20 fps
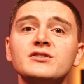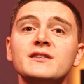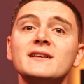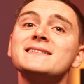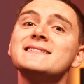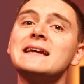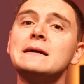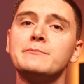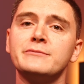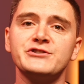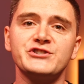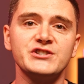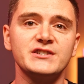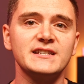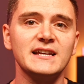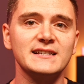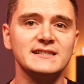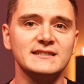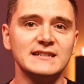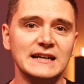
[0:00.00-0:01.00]
the temperature
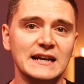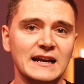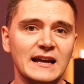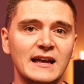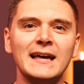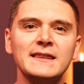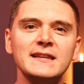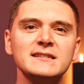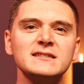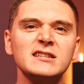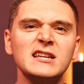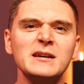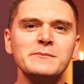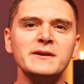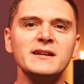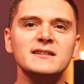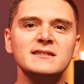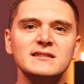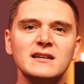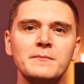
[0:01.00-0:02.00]
testing, and this time
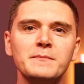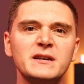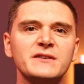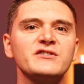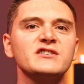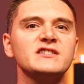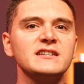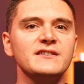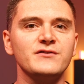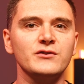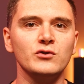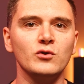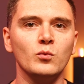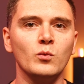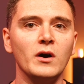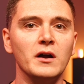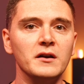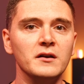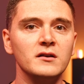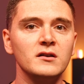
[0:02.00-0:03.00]
it's a bit of a difficult
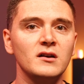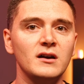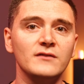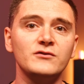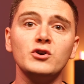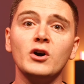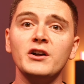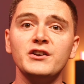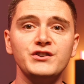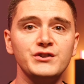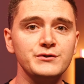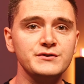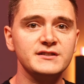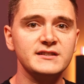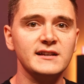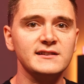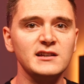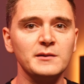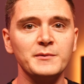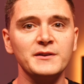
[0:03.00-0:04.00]
one. I've got a new setup